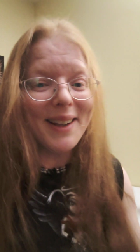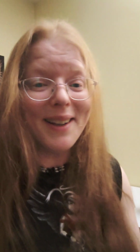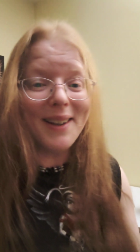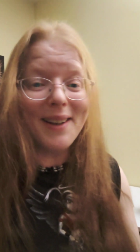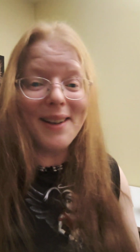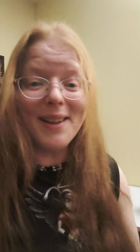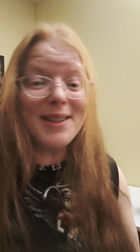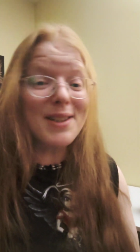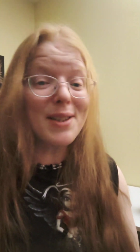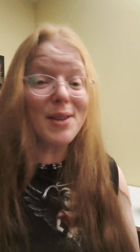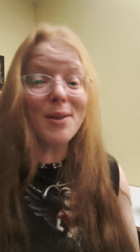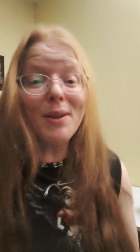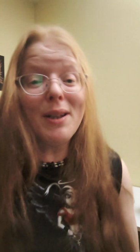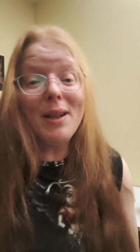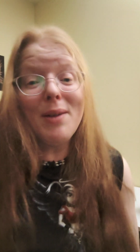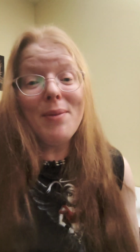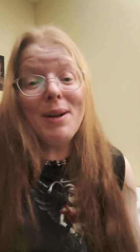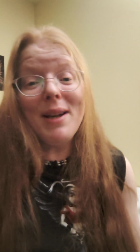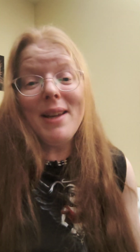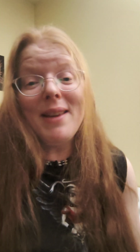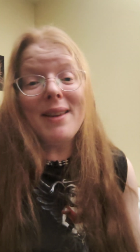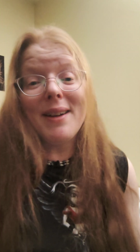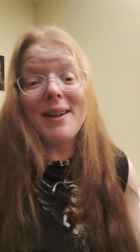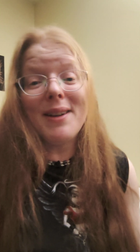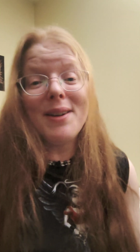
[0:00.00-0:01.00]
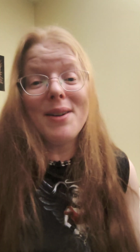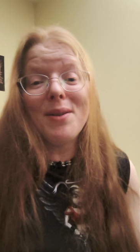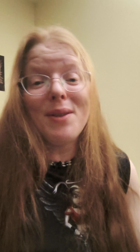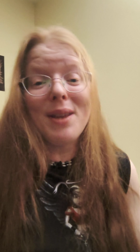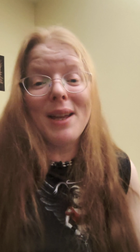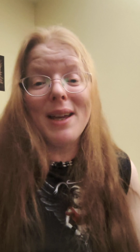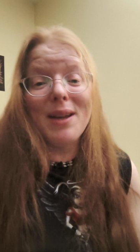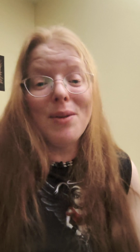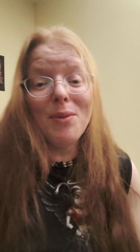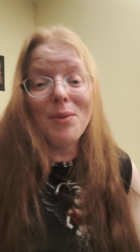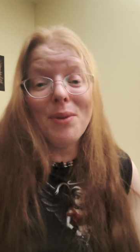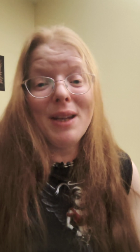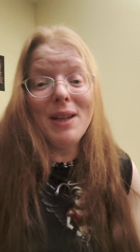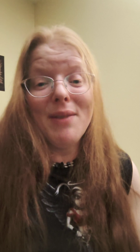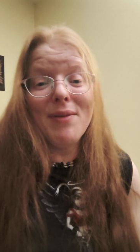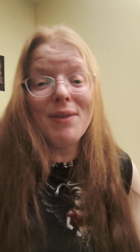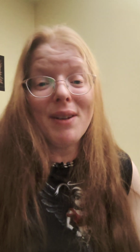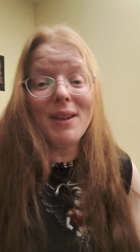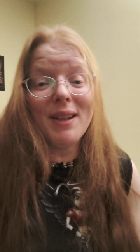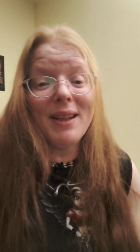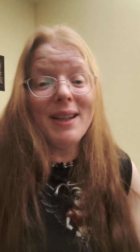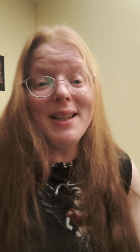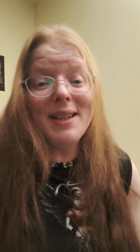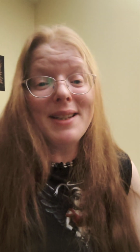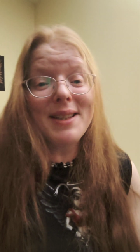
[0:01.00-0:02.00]
It's the only way that I know that anyone even
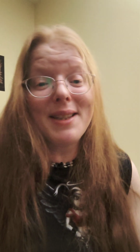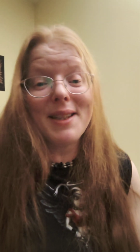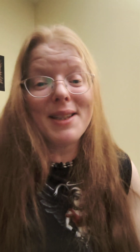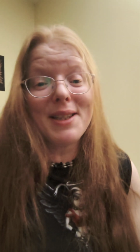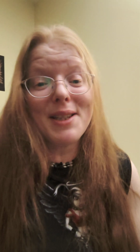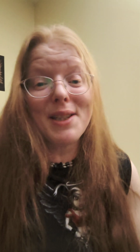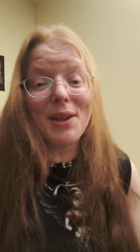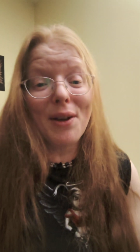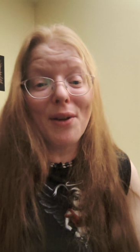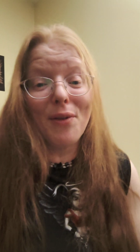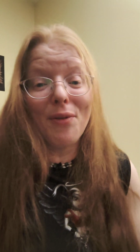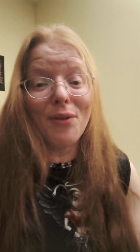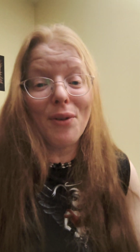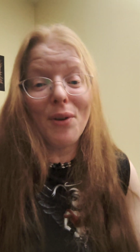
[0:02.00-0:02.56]
likes this stuff.